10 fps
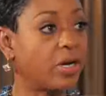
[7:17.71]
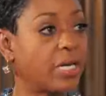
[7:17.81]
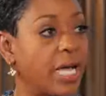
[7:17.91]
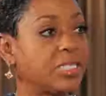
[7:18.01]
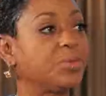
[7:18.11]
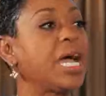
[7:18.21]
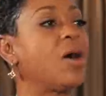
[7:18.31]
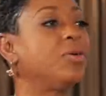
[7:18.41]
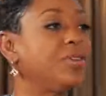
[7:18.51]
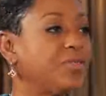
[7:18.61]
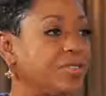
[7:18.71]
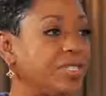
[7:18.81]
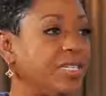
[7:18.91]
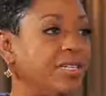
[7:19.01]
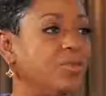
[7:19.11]
gone to college. I went to Howard
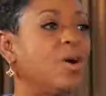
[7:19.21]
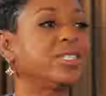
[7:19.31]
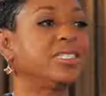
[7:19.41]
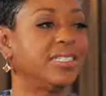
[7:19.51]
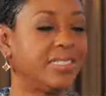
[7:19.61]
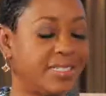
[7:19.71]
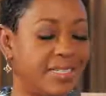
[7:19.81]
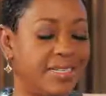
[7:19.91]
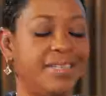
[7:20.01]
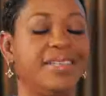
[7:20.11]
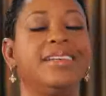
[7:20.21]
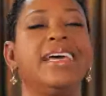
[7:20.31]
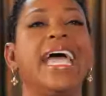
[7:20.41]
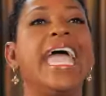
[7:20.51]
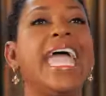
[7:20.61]
University in Washington, D.C.,
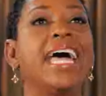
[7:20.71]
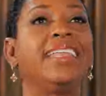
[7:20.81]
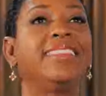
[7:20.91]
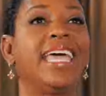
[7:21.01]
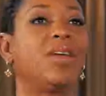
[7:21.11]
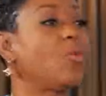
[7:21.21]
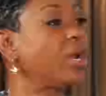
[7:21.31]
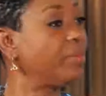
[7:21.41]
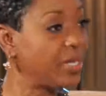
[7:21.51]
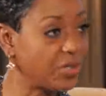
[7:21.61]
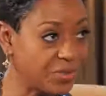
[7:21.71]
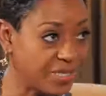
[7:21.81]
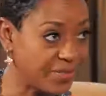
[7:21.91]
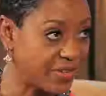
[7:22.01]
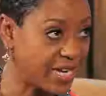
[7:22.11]
and they had wanted me to go to a
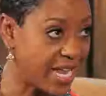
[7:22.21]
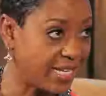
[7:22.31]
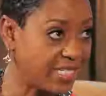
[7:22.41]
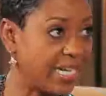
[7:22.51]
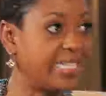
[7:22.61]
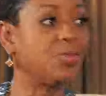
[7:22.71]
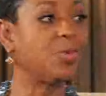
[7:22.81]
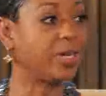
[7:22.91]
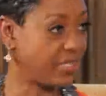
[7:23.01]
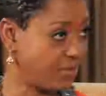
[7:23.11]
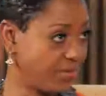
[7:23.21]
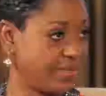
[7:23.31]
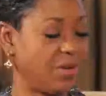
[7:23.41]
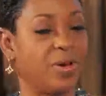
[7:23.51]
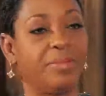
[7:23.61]
different college, and I didn't want to.
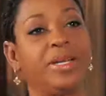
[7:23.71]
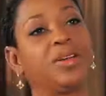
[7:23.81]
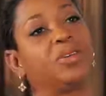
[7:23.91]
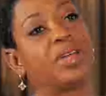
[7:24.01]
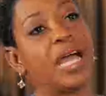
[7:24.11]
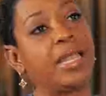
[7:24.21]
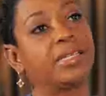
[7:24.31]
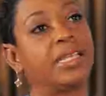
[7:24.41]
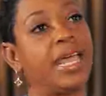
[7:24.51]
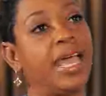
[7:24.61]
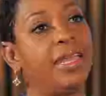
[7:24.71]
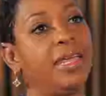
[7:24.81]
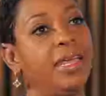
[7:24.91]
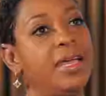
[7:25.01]
They wanted me to go to a college that had